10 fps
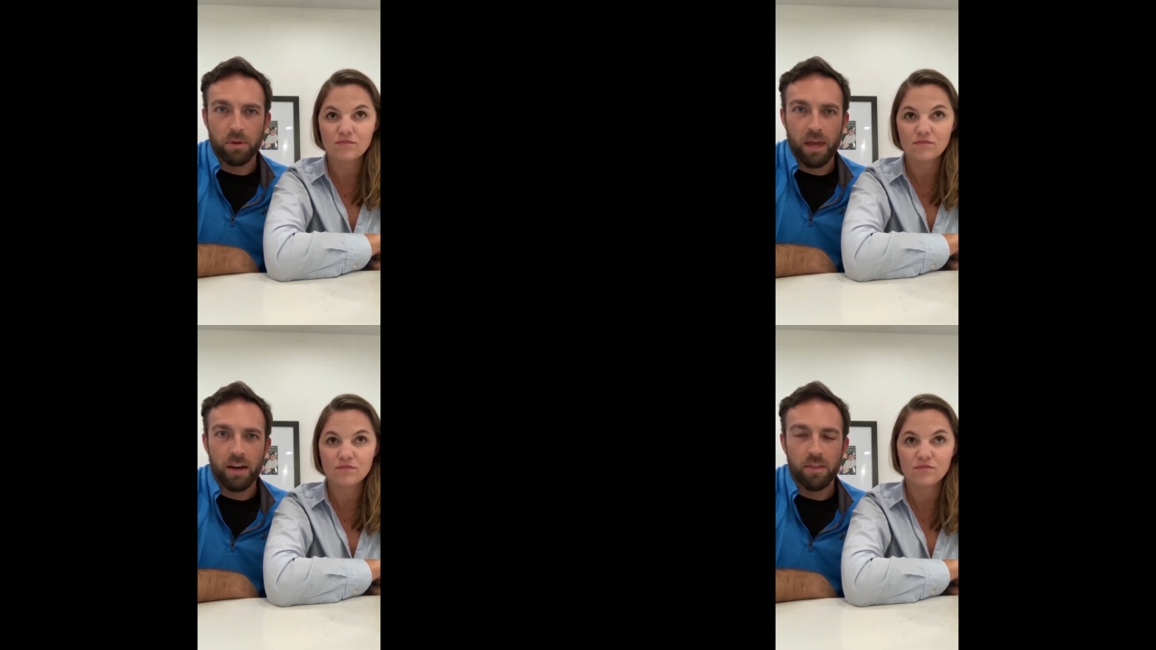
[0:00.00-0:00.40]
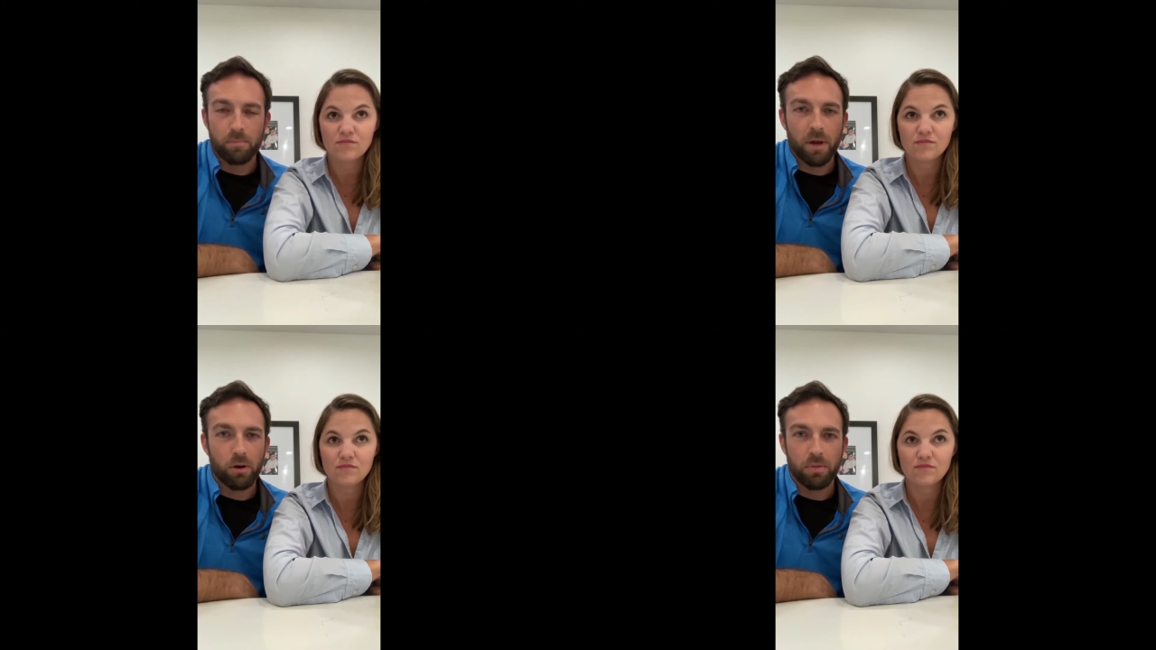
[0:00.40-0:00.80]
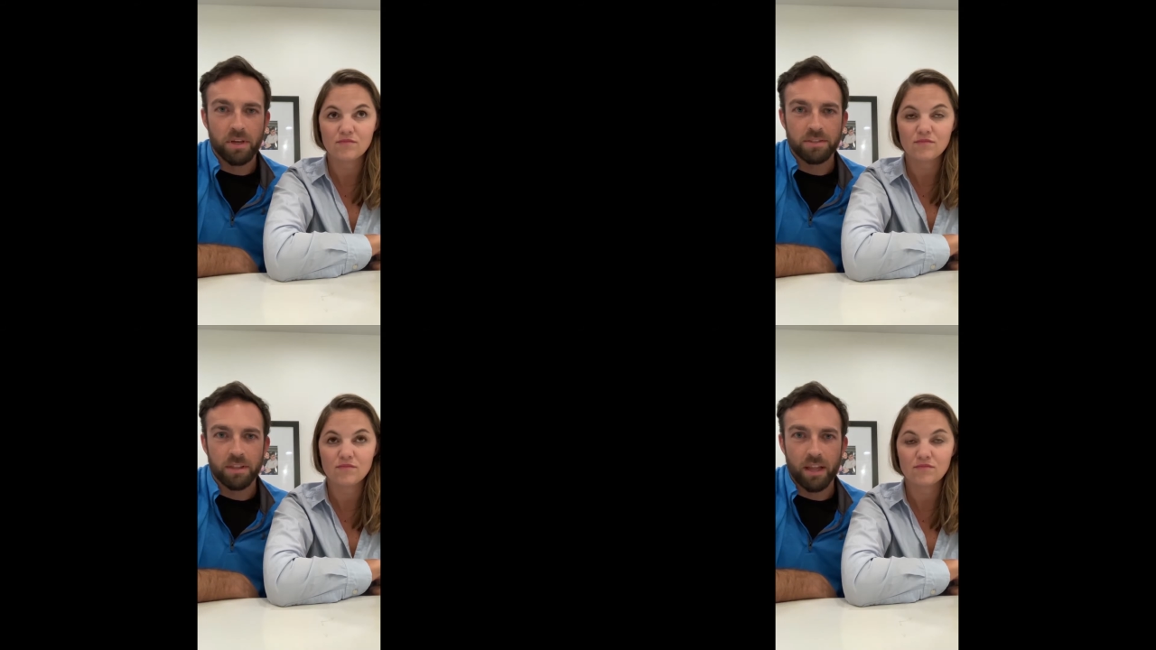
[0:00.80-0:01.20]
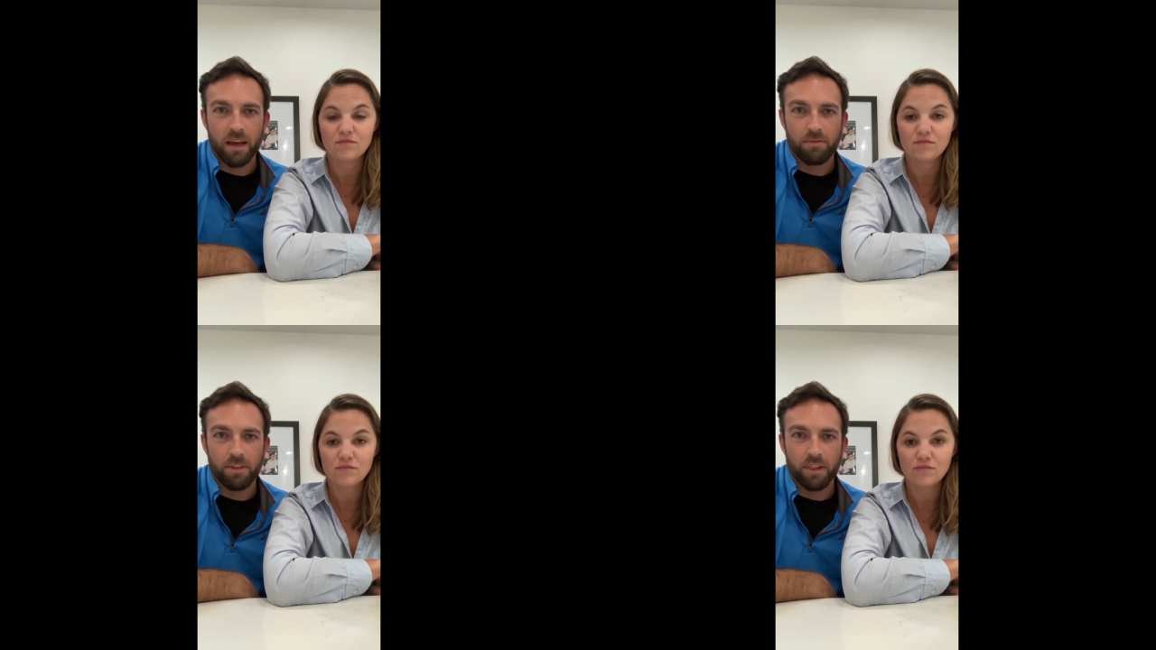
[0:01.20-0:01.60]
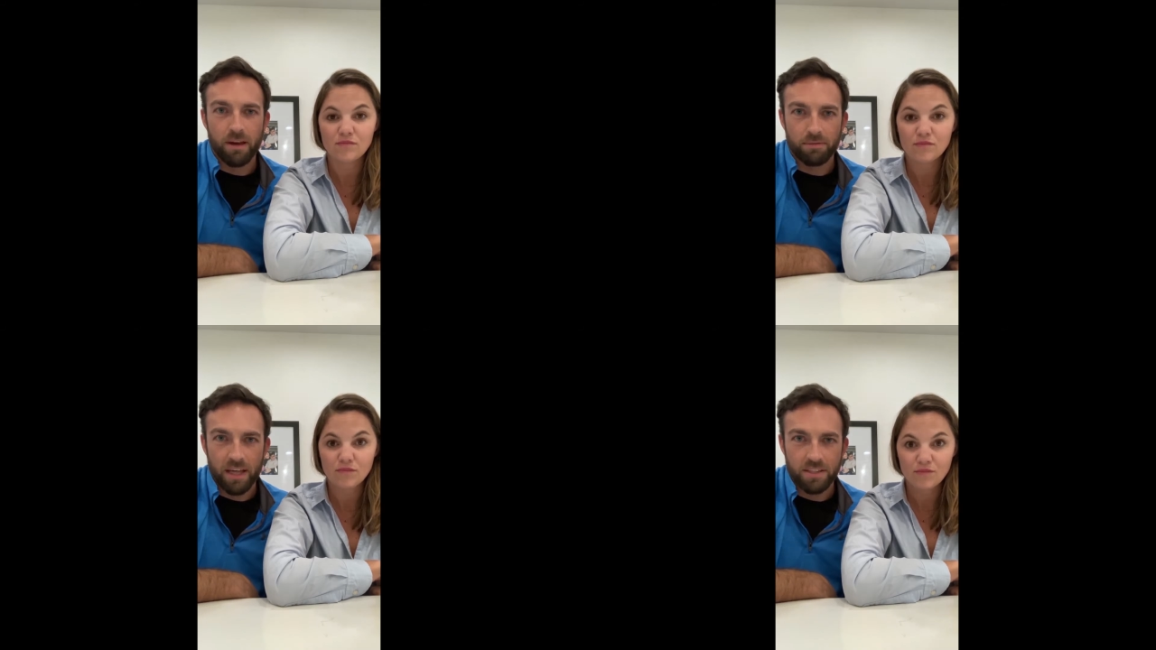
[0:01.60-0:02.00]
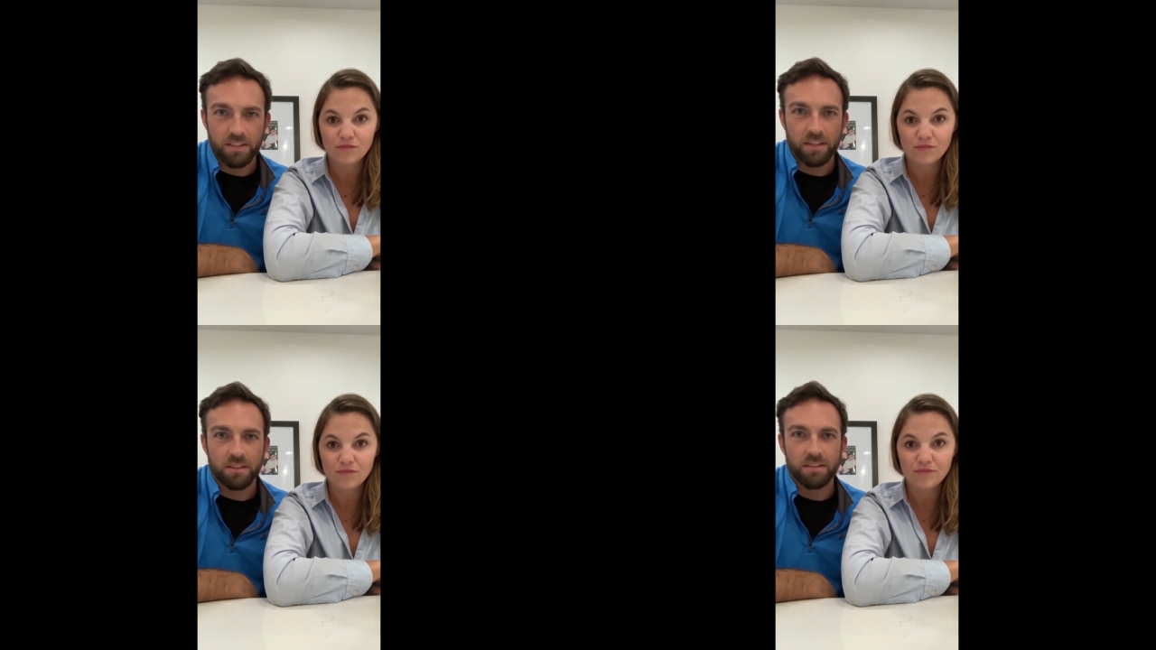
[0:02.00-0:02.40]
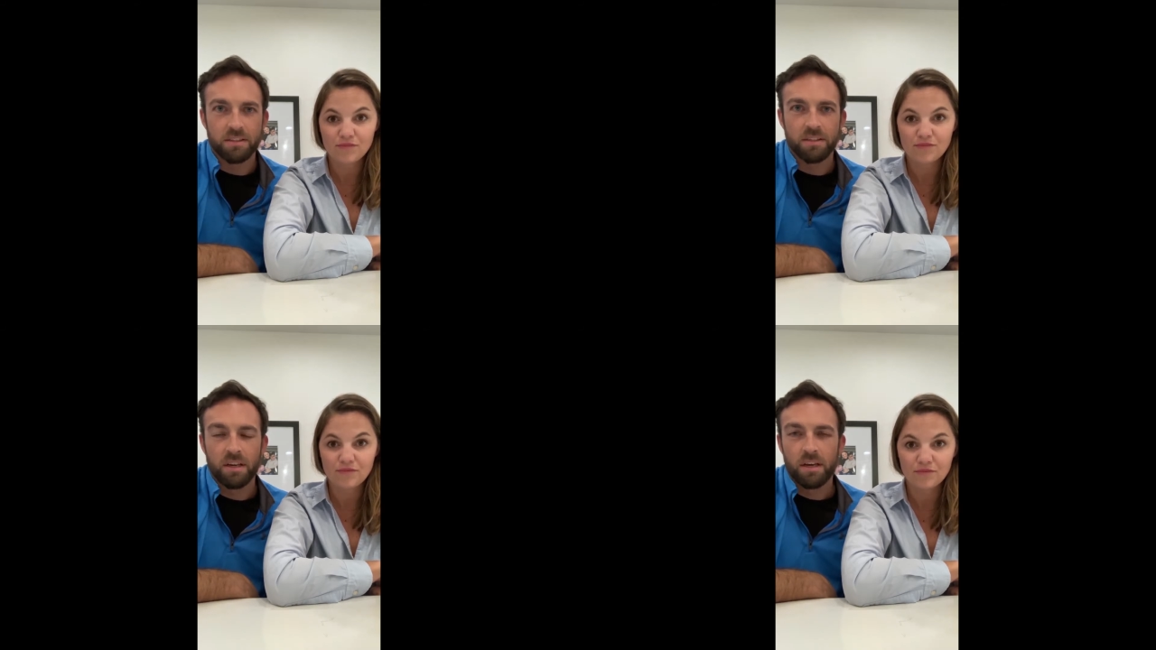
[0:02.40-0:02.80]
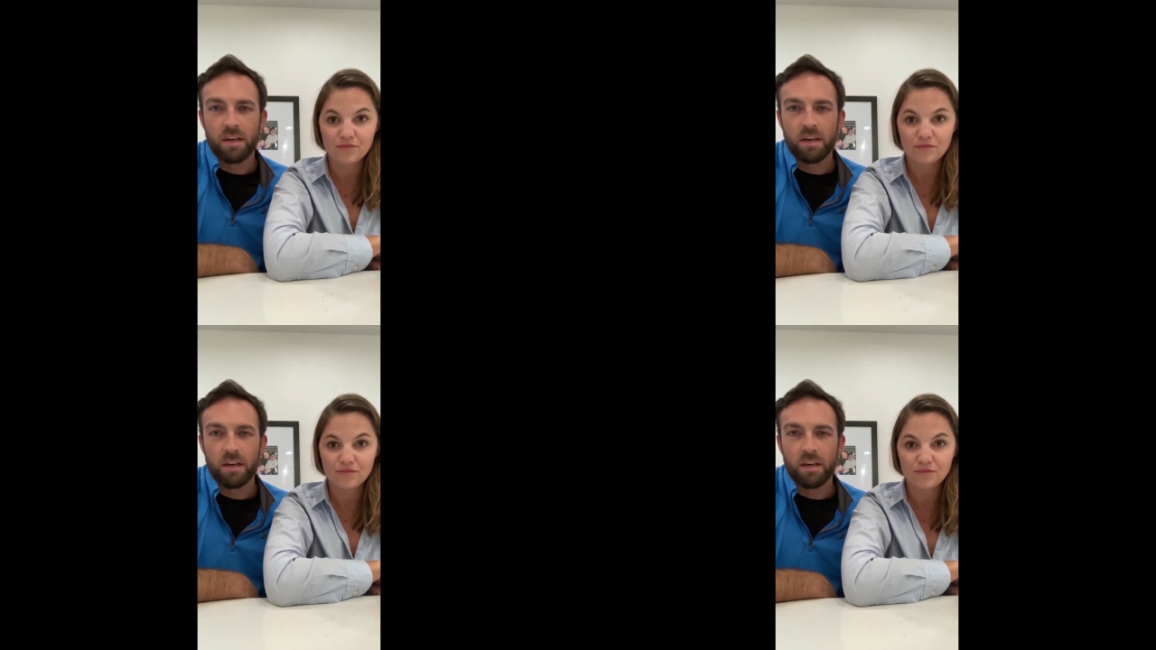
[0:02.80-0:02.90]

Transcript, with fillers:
Speaker 1: kind of the bigger things in life, the life lessons,